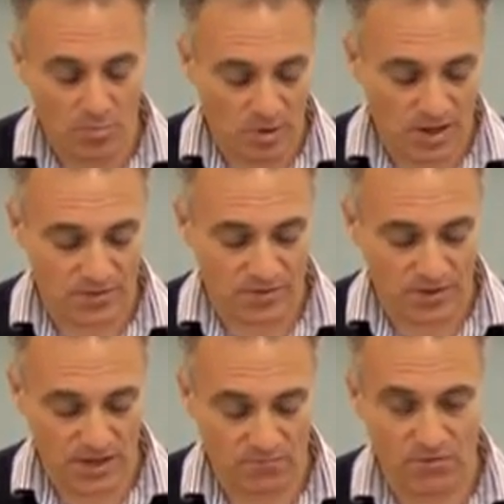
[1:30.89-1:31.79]
but
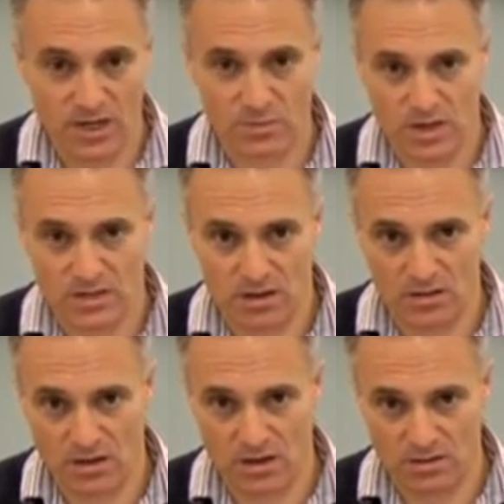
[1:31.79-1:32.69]
the raceways
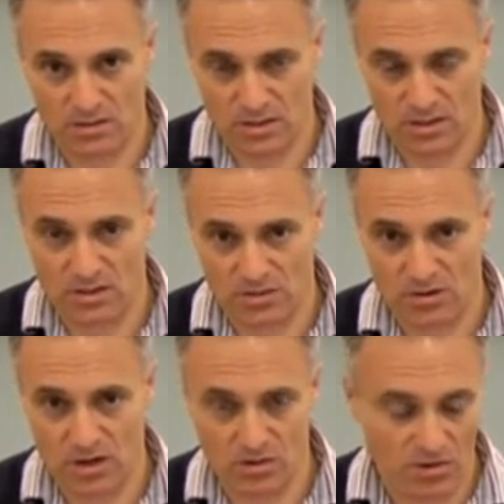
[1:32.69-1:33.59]
aren't hardened, just to
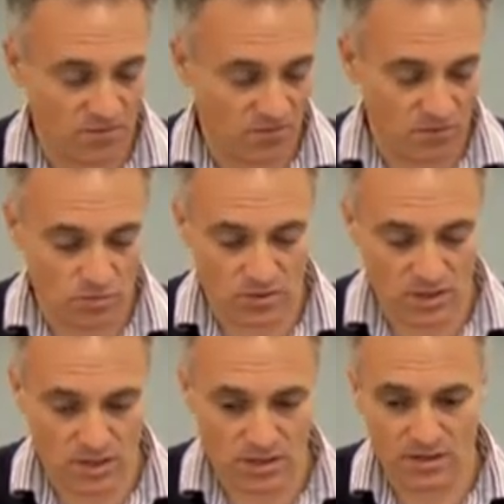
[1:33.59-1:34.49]
try and offer an
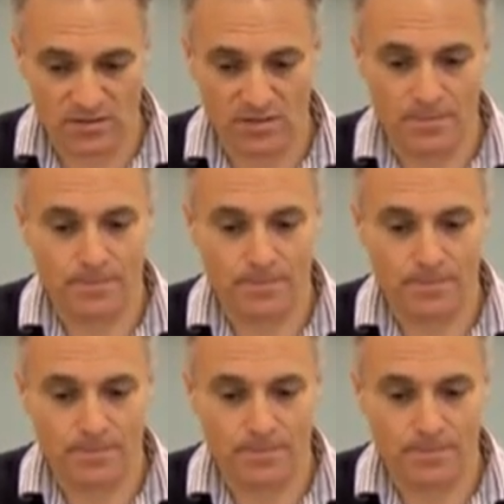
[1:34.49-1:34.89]
alternative.